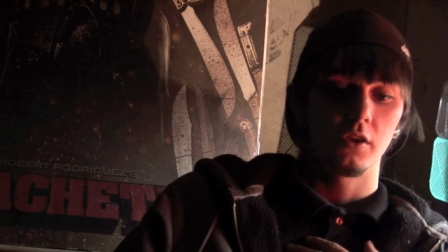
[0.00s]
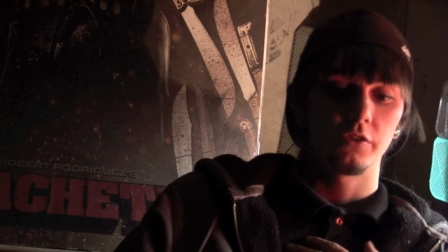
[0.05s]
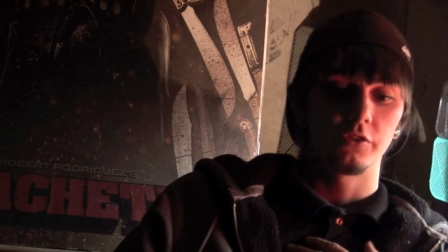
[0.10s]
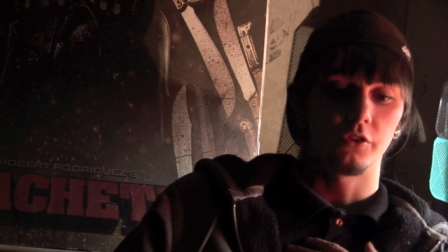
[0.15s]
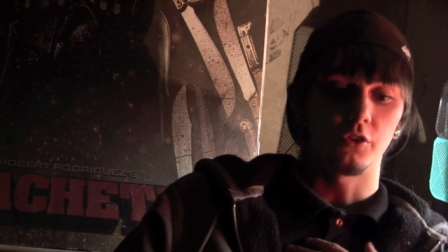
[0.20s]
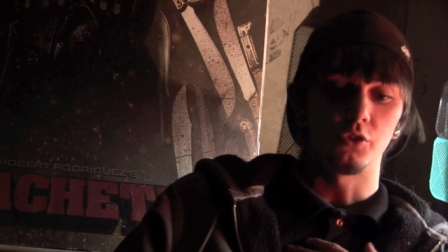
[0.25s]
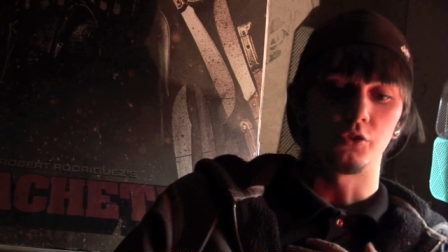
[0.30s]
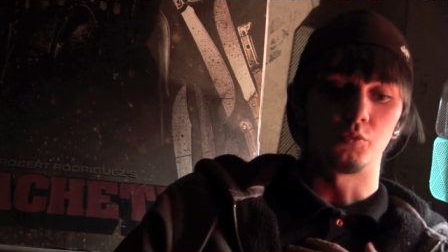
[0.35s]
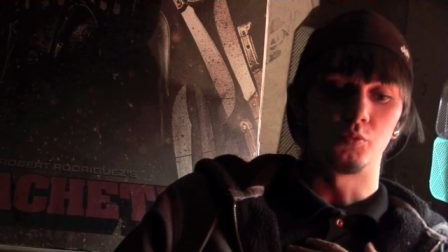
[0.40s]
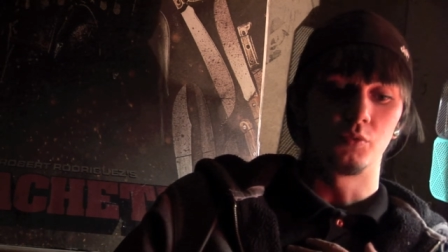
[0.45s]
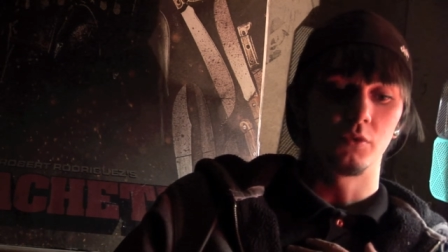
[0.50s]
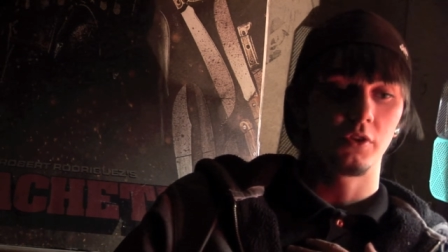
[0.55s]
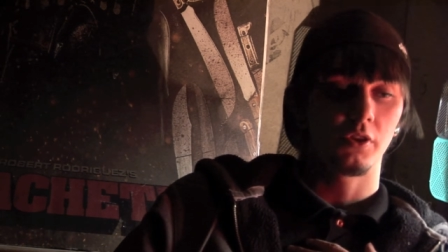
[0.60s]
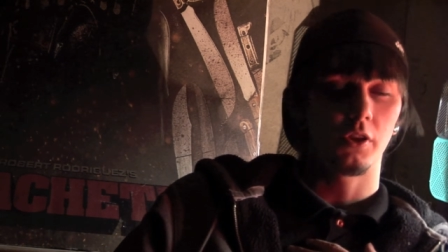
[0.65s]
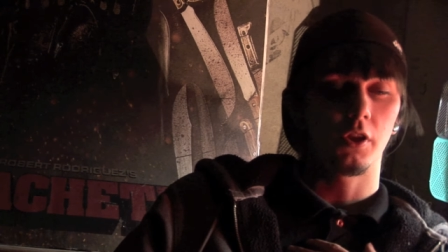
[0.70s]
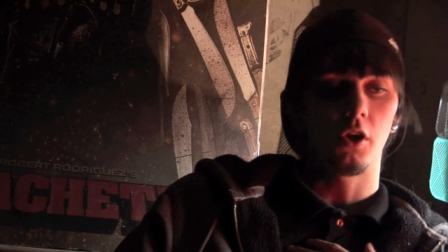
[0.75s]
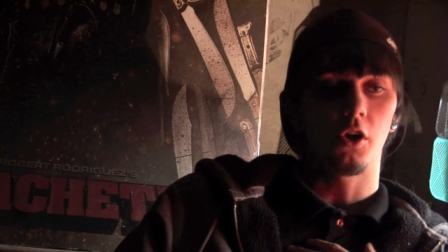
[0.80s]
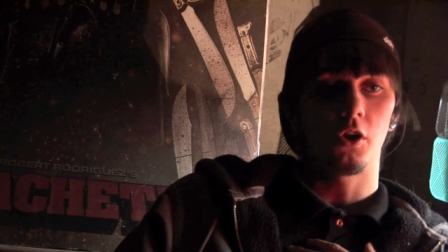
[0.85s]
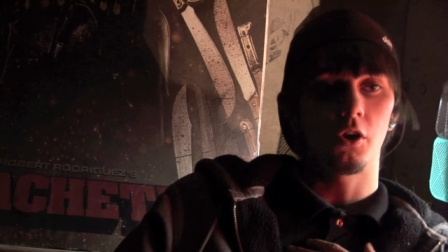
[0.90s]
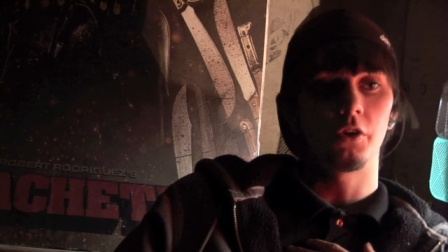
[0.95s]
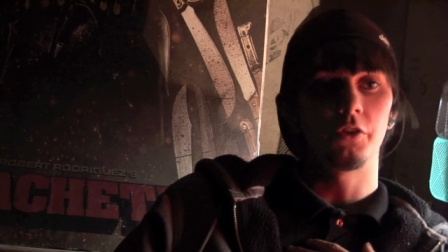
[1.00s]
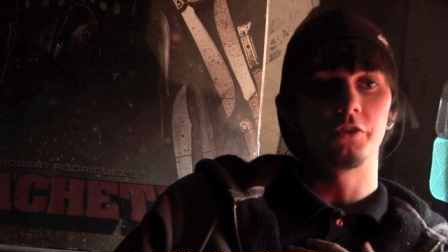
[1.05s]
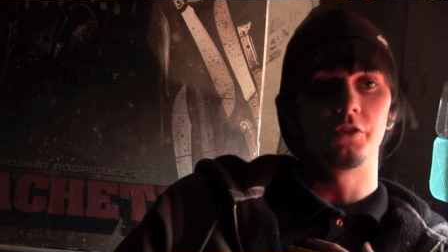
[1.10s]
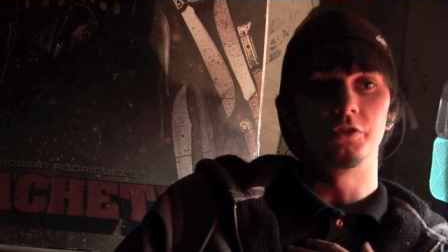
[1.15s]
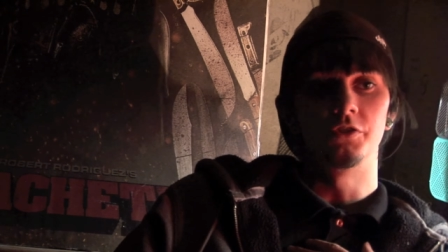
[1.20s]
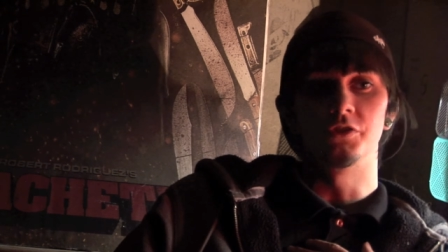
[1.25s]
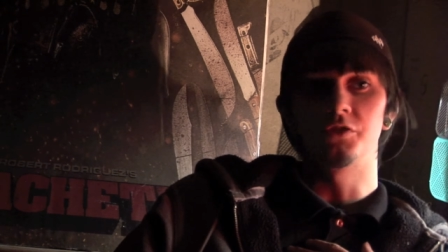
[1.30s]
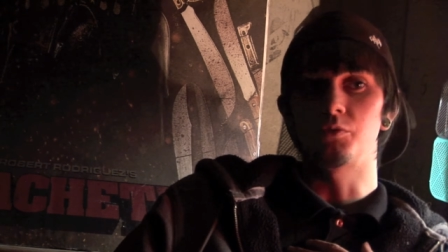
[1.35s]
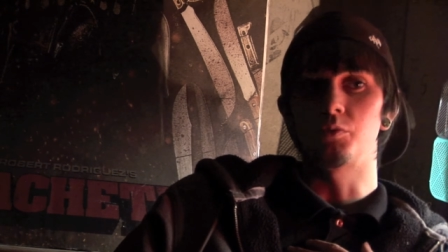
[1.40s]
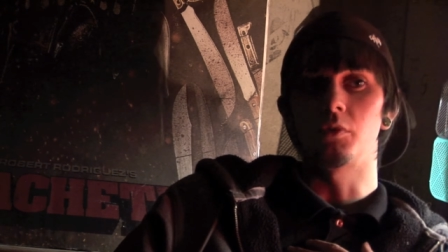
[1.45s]
So it's really hard to
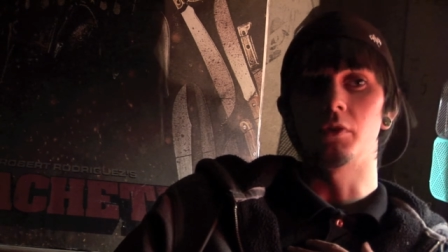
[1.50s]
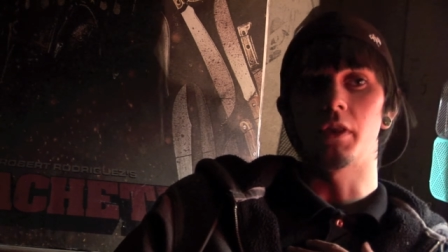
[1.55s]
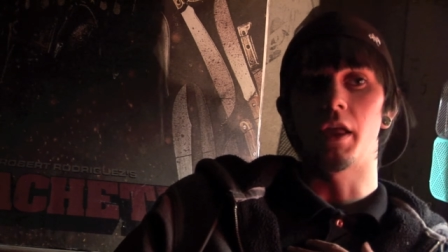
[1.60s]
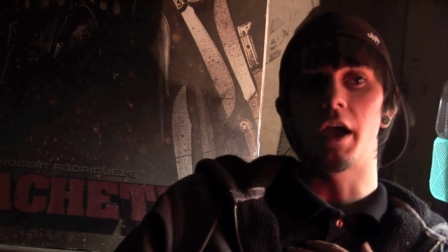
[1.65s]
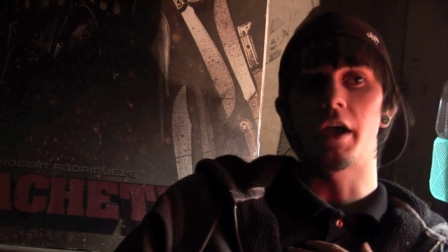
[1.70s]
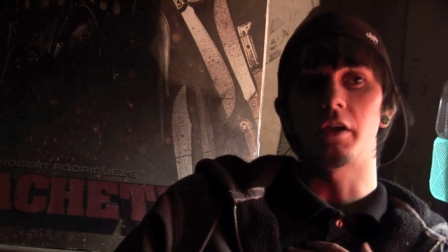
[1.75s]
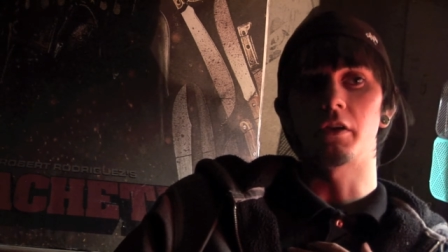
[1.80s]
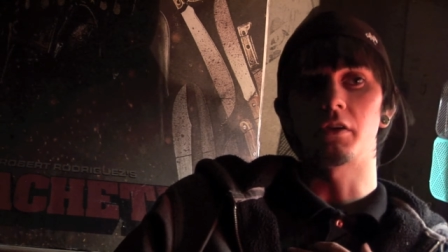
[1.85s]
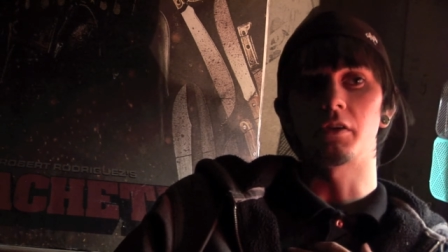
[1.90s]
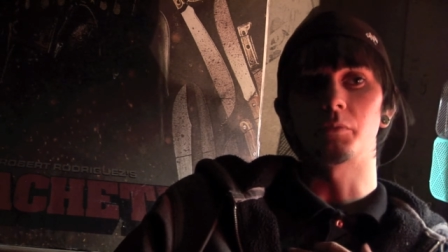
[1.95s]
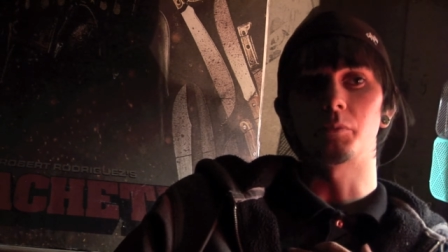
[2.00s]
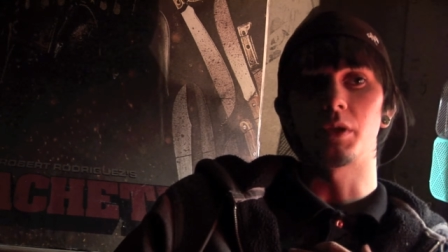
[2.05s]
just rely on